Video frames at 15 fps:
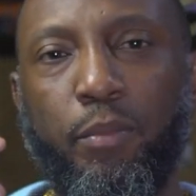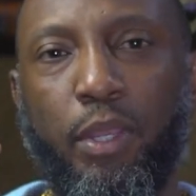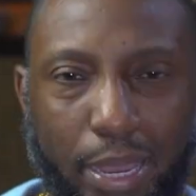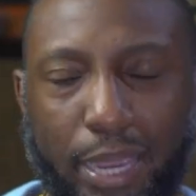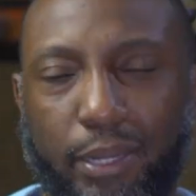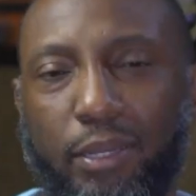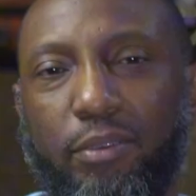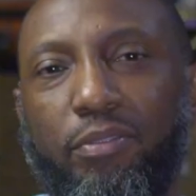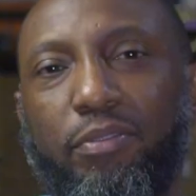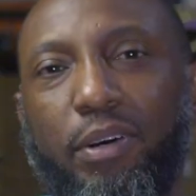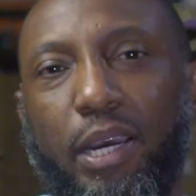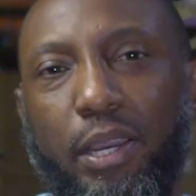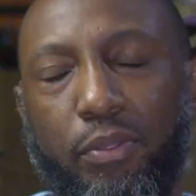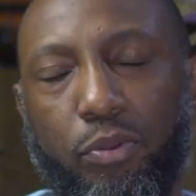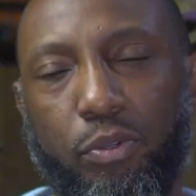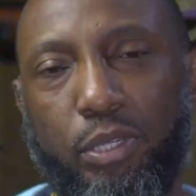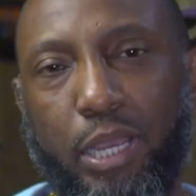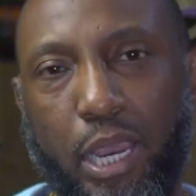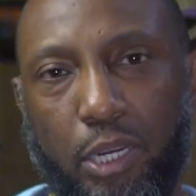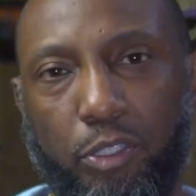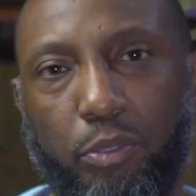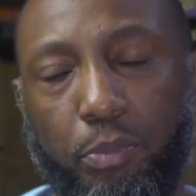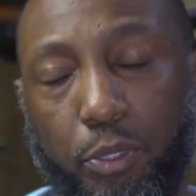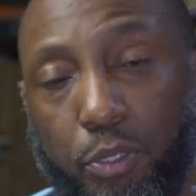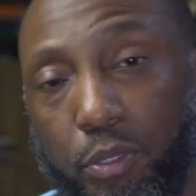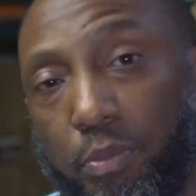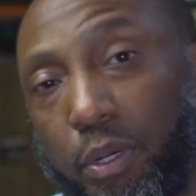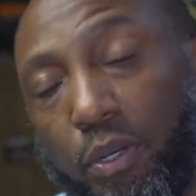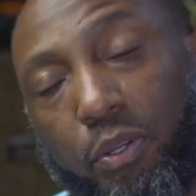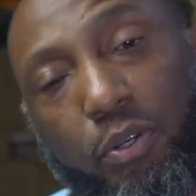magnify those attributes
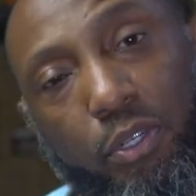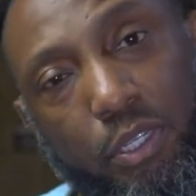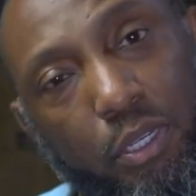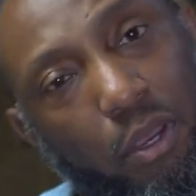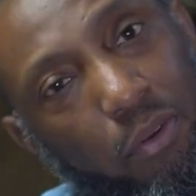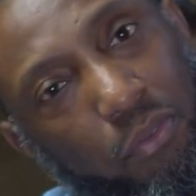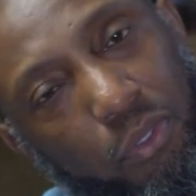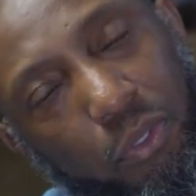about yourself.